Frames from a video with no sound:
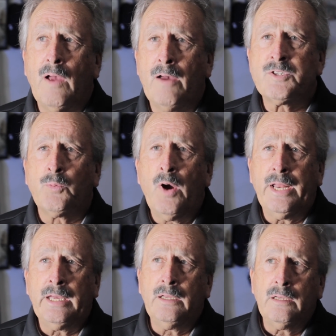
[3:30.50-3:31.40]
I was
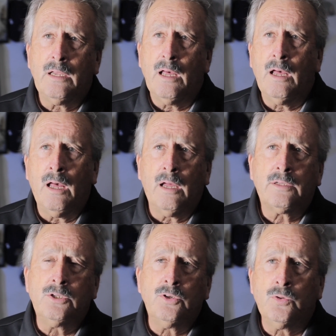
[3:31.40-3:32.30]
waiting uh,
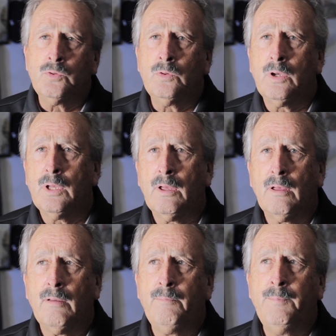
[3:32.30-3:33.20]
to
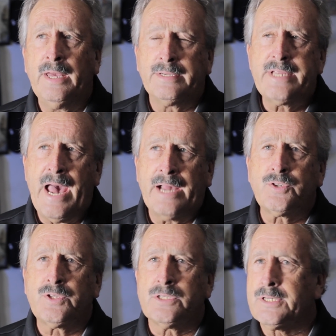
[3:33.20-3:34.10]
be
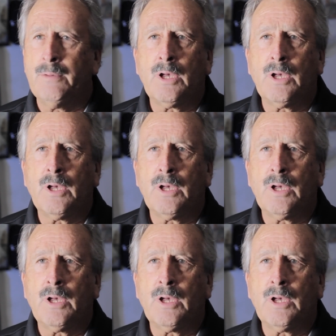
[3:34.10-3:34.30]
attached to some